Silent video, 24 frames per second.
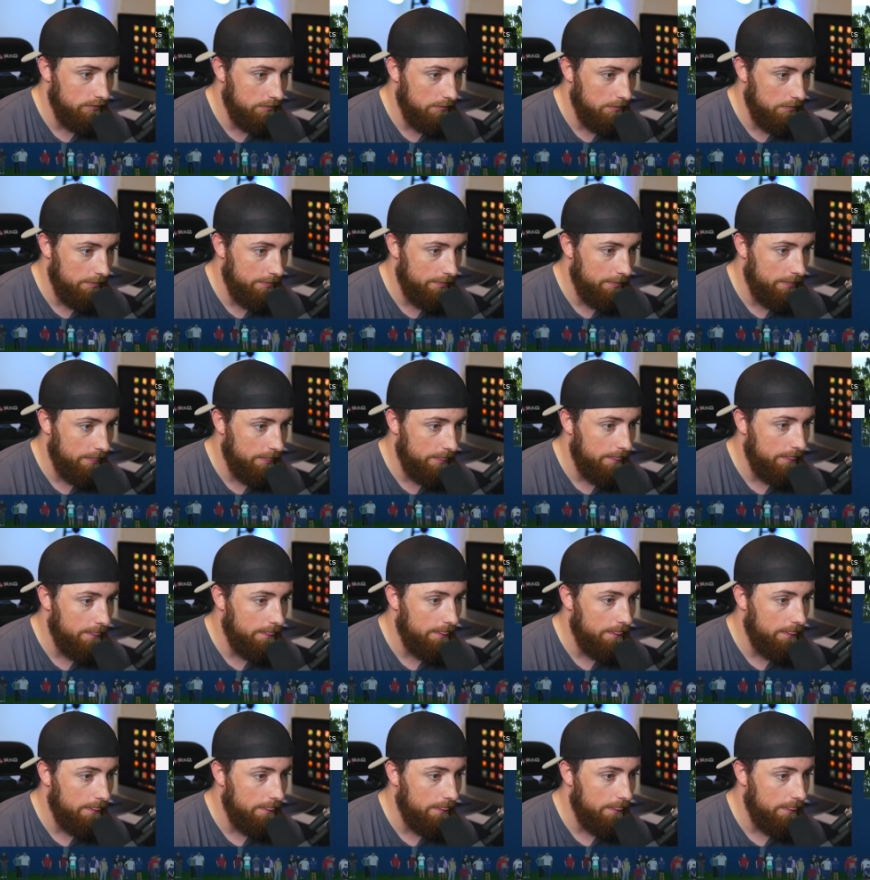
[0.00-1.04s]

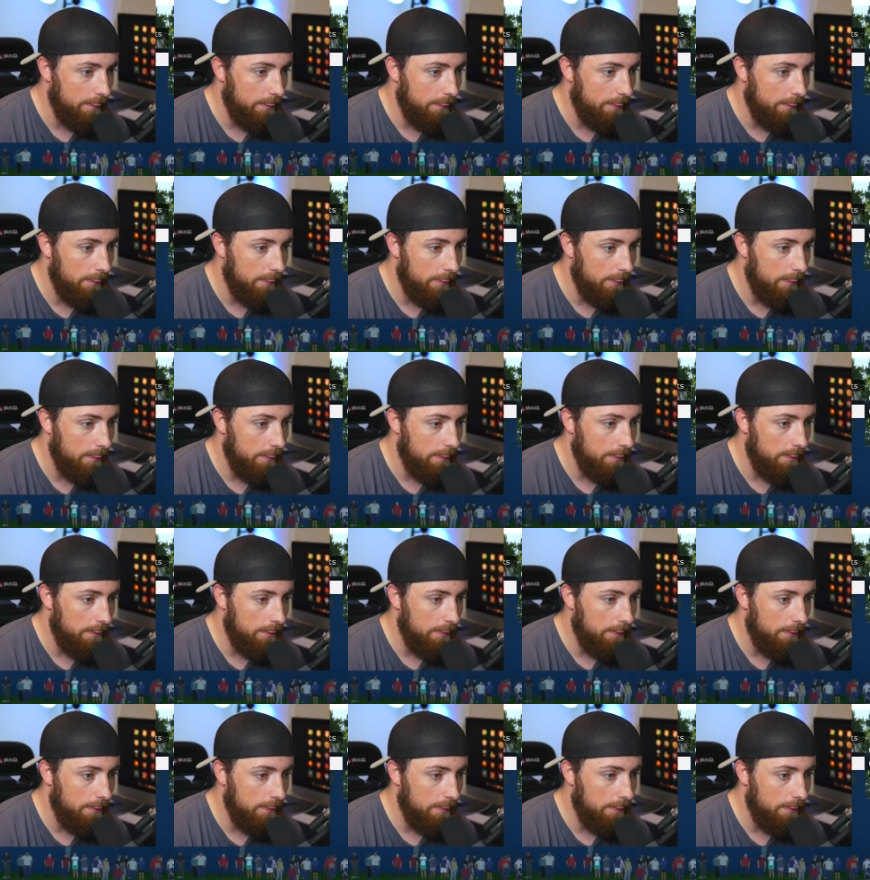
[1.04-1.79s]
Nothing is said.